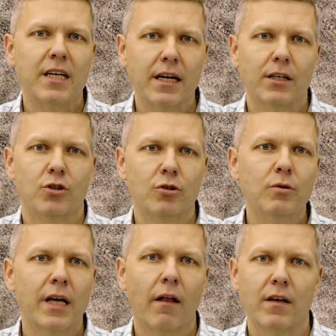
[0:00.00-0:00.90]
data do
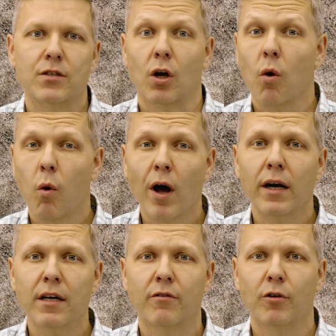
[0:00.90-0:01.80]
tell us the
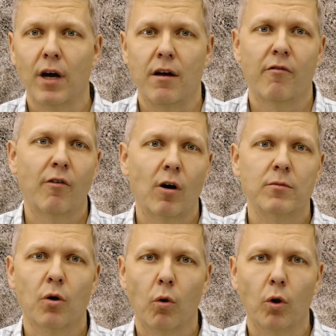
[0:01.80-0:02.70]
quantity of grain
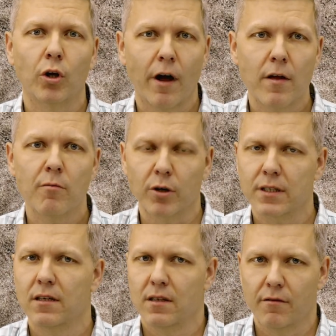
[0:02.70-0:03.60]
farms hold on their
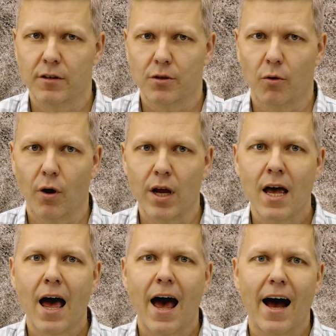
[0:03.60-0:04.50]
books as inventory
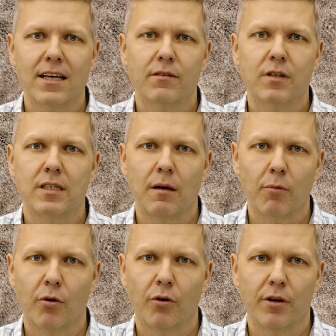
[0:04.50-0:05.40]
as of
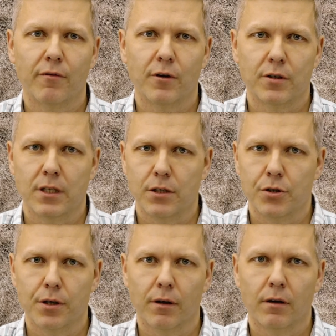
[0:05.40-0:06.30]
December 31st
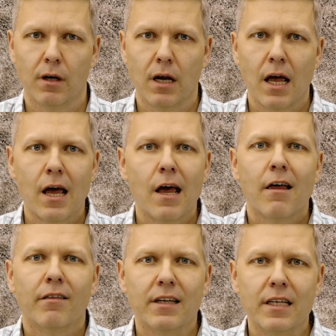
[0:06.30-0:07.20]
each year.
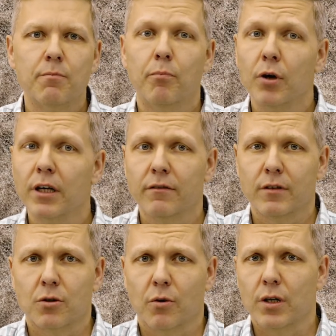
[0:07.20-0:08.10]
These book
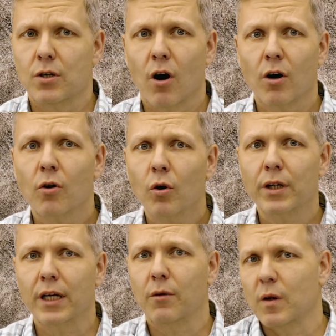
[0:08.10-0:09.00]
inventories are
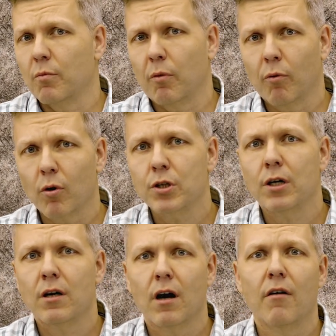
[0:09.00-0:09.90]
correlated with the
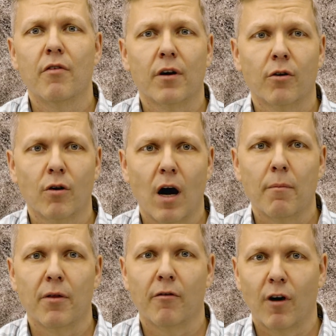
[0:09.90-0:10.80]
proportion of the
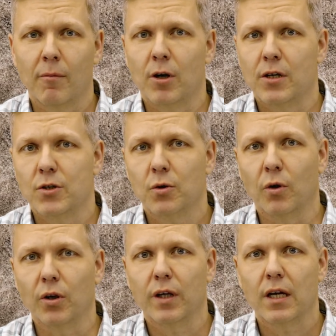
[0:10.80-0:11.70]
crop the farmer has
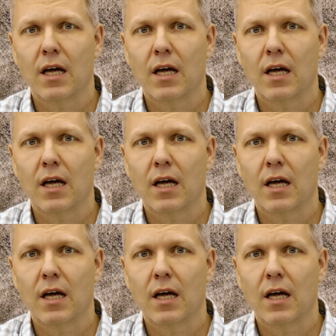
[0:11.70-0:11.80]
sold.